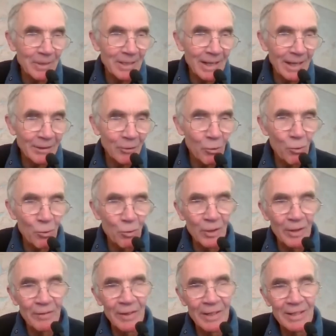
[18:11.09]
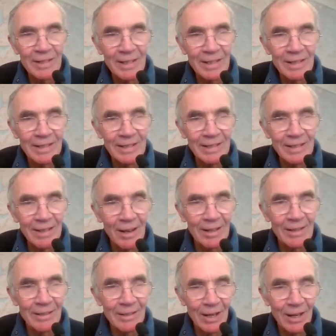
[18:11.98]
And it's had all of this
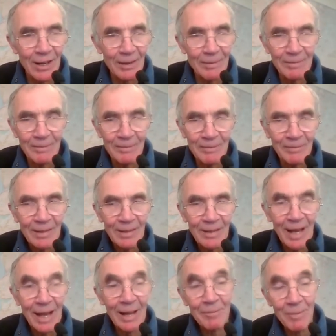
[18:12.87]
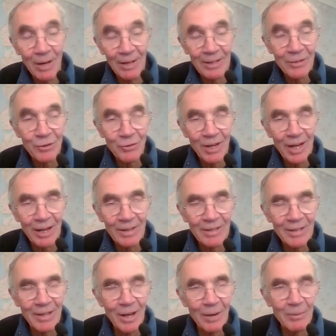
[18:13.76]
nighttime at minus three
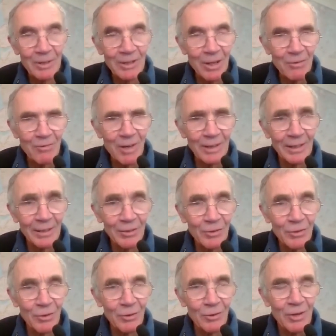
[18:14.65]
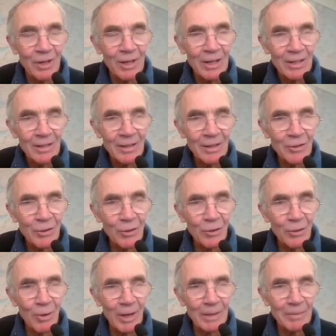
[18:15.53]
outside with no running at all. So he's
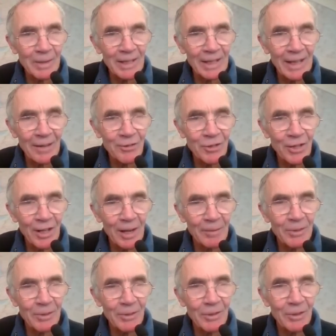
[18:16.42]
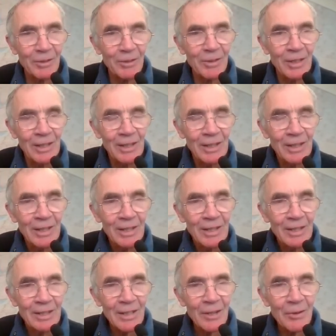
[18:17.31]
got quite a bit of catching up to do.
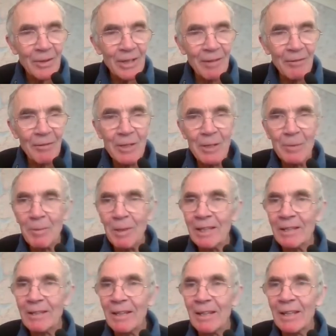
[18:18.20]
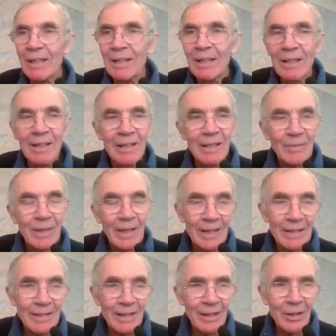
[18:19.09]
So inevitably, the
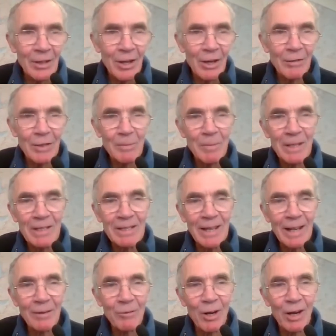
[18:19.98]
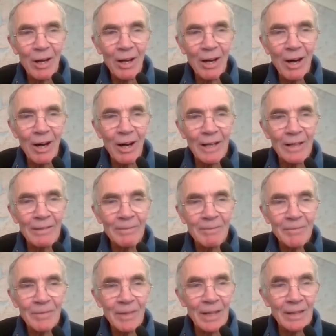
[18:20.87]
heating curve has been set quite high.
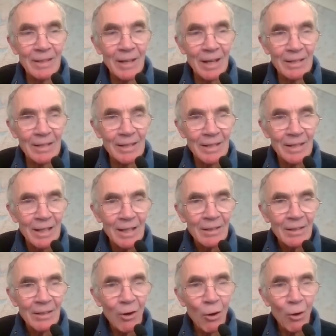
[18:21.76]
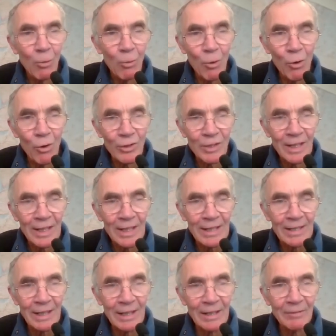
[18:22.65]
It does hot water
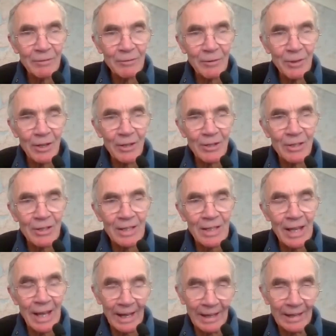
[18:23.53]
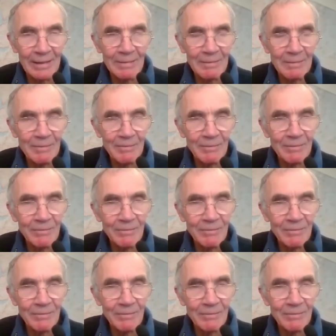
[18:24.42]
heating first thing.